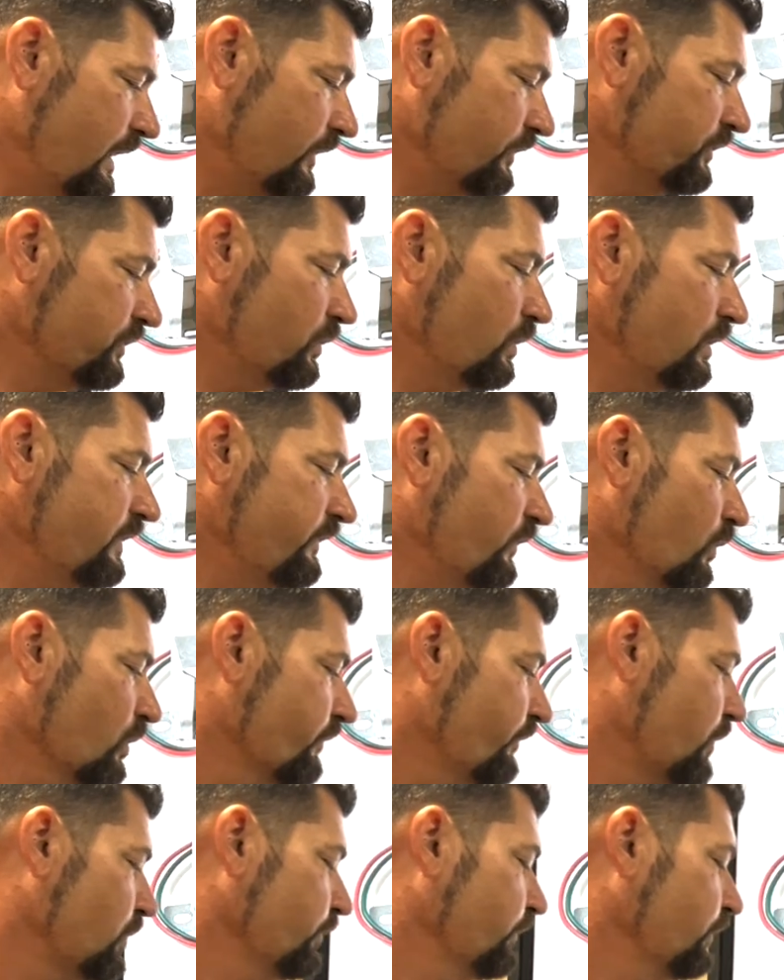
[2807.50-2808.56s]
has
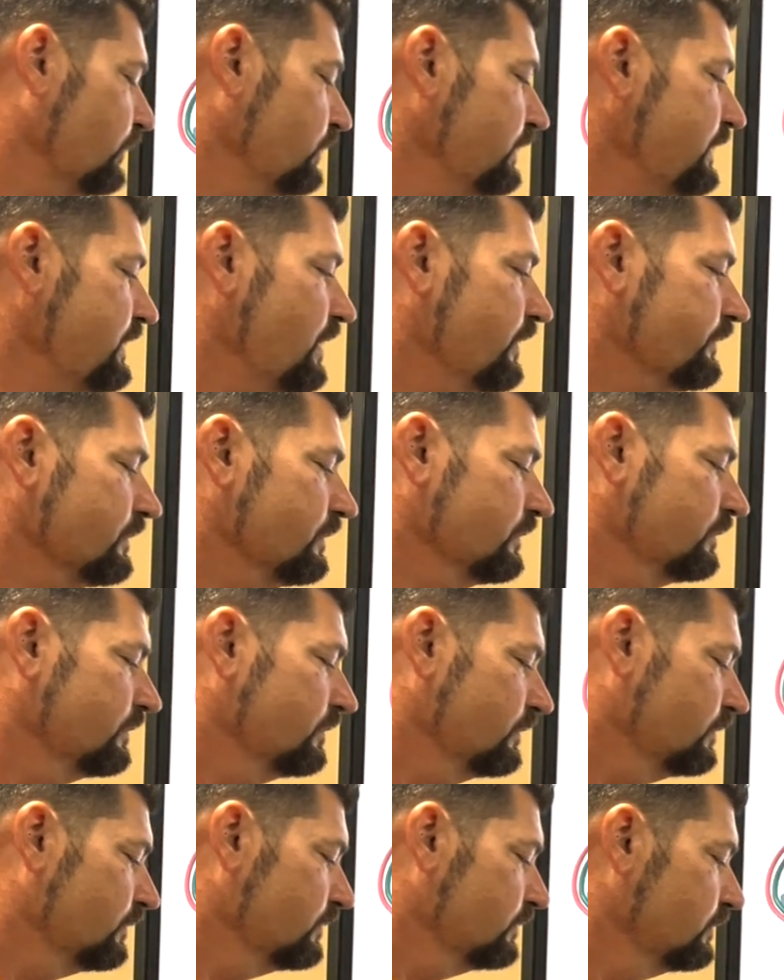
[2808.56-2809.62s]
24 volts on the other,
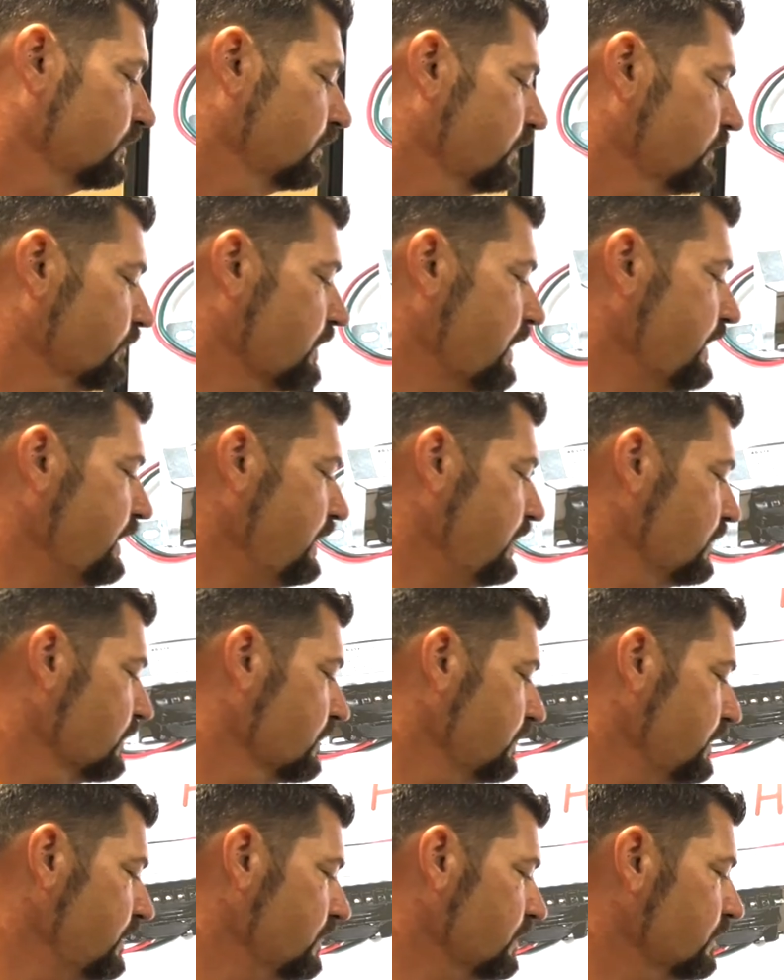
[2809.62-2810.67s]
right here
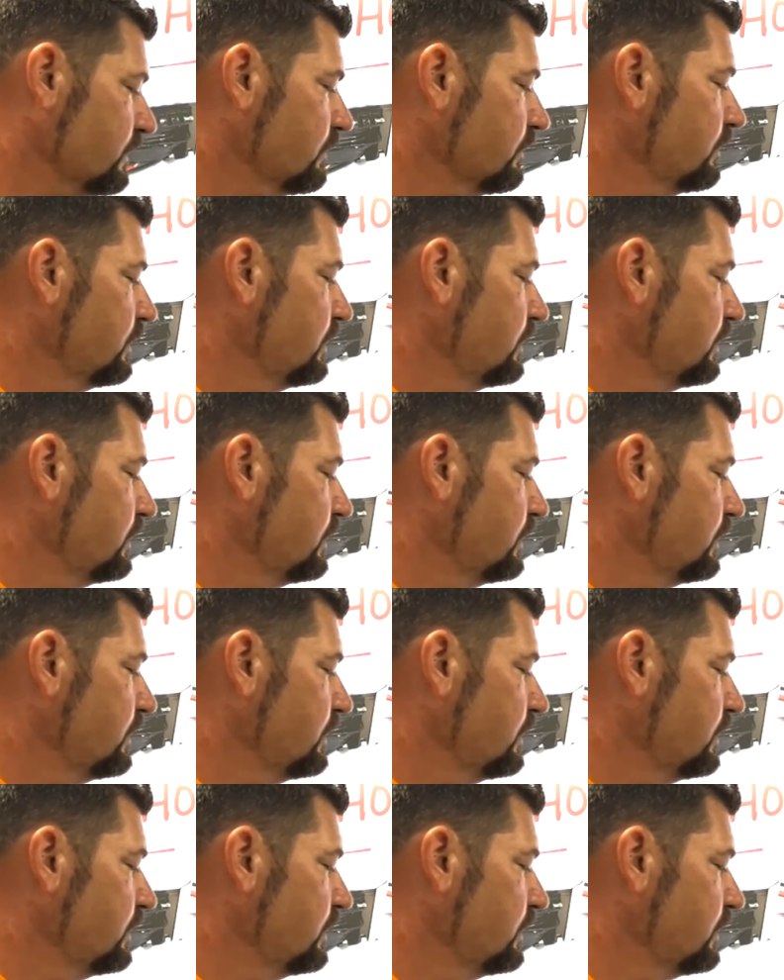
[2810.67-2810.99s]
and here.